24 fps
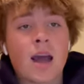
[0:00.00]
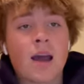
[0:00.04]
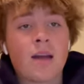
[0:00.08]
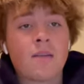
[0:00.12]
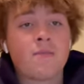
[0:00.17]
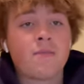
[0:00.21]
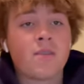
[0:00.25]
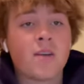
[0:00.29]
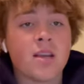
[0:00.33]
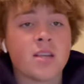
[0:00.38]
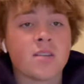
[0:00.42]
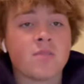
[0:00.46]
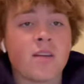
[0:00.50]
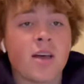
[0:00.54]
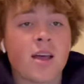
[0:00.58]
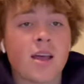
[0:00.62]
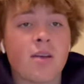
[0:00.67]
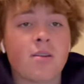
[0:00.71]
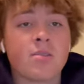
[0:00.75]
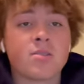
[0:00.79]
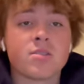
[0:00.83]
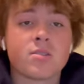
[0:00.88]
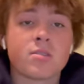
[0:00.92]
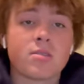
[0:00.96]
at face
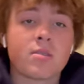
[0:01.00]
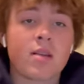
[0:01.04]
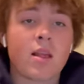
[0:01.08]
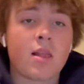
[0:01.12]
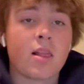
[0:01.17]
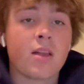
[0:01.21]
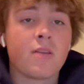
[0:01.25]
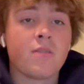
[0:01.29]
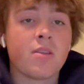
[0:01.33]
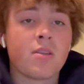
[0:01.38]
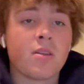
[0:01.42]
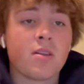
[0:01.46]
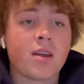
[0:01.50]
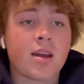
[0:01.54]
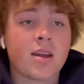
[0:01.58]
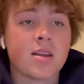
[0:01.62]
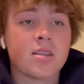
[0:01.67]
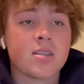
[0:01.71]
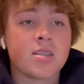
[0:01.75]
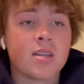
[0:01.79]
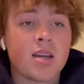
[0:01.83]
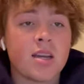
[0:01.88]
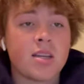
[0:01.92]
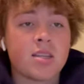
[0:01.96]
value, I'd sort of live in the
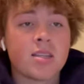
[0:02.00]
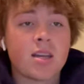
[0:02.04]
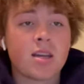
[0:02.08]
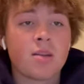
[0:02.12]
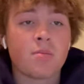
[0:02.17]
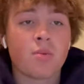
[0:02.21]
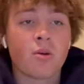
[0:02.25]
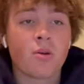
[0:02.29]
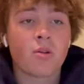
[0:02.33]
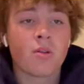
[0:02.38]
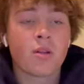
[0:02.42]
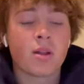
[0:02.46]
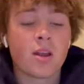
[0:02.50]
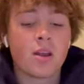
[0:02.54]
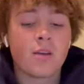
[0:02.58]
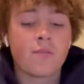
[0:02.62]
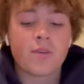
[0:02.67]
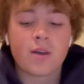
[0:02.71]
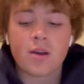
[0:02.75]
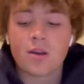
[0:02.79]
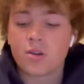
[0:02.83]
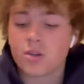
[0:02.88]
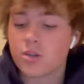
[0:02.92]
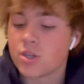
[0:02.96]
United States than Poland
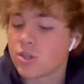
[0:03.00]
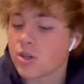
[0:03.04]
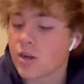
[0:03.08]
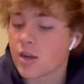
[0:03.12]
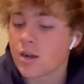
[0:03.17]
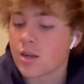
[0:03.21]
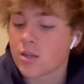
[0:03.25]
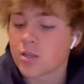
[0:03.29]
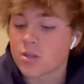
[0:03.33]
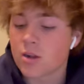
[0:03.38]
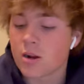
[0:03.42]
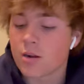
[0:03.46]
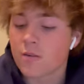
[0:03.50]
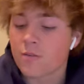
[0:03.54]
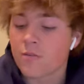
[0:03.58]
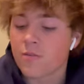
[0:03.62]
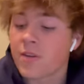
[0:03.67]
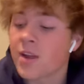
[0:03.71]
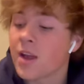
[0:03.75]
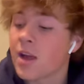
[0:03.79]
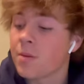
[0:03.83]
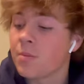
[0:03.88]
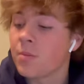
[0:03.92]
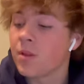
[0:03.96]
if I was trying to start a
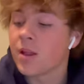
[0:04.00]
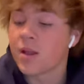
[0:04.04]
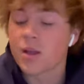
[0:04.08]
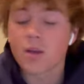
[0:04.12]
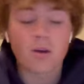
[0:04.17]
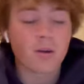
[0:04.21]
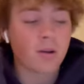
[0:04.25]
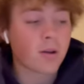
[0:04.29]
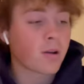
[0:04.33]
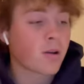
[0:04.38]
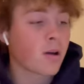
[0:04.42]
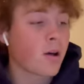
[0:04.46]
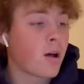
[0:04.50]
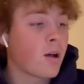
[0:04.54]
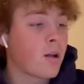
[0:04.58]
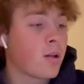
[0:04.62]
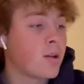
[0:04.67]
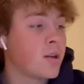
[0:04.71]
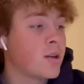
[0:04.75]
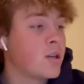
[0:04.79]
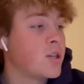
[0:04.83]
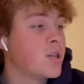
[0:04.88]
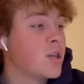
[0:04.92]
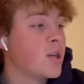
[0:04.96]
family, go to
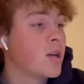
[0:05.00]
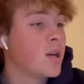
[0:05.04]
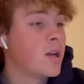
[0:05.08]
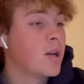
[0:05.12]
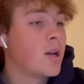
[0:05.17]
college,